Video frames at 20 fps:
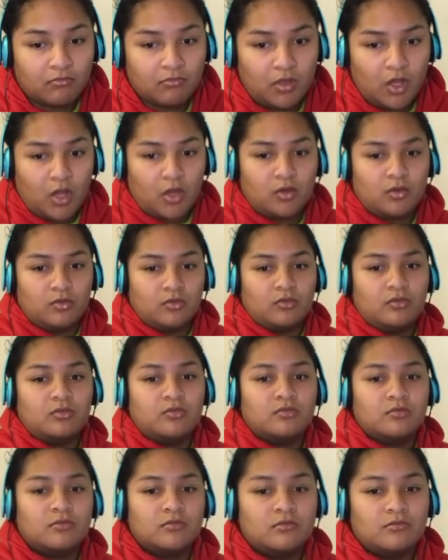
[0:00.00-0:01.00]
Oh.
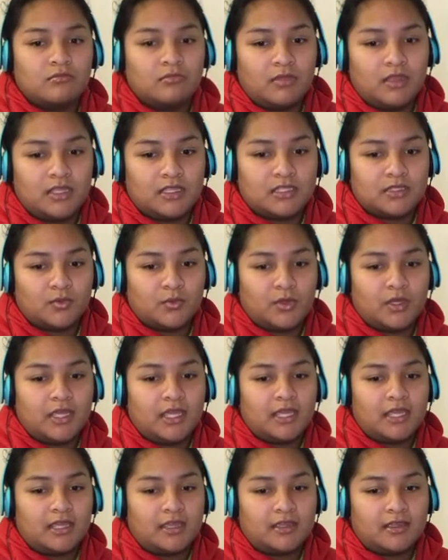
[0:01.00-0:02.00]
It's a
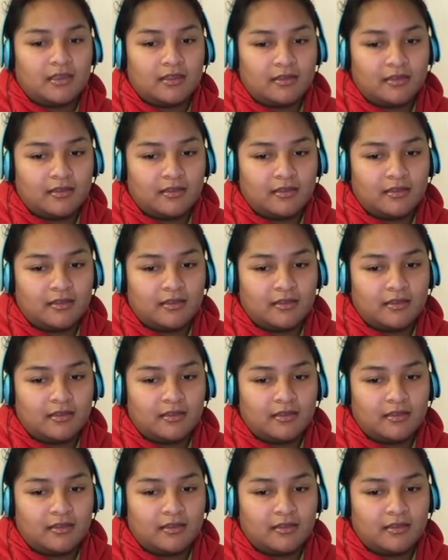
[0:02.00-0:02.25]
wig.